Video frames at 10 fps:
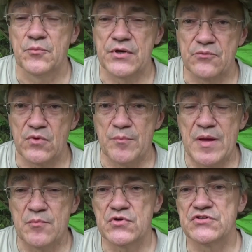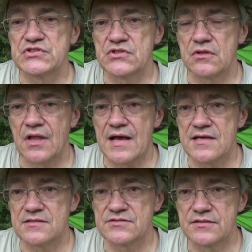but it remembers the
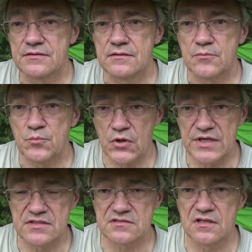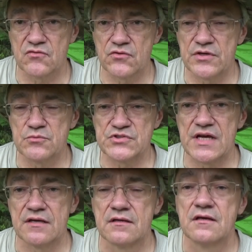last brightness level that it was
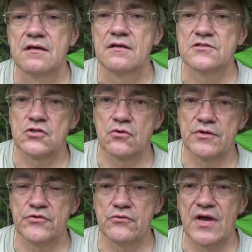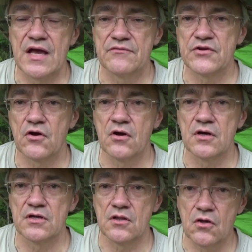at. So if you have it
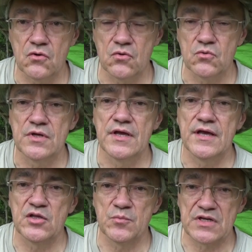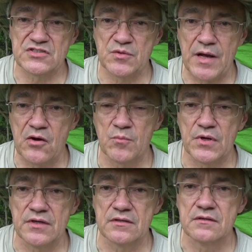on low and you press the power
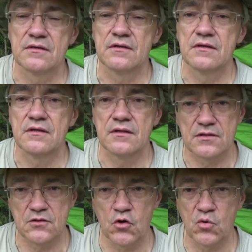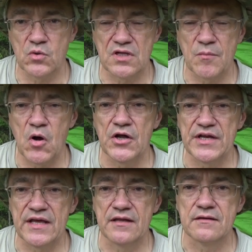button, low will come on
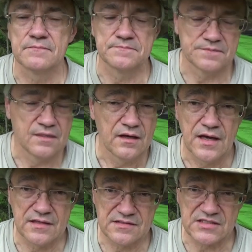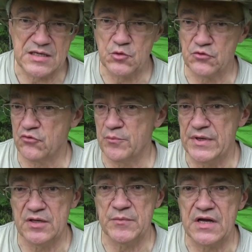again. And the same goes for
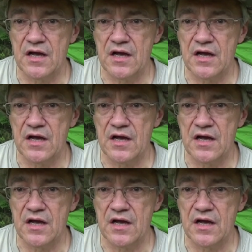medium and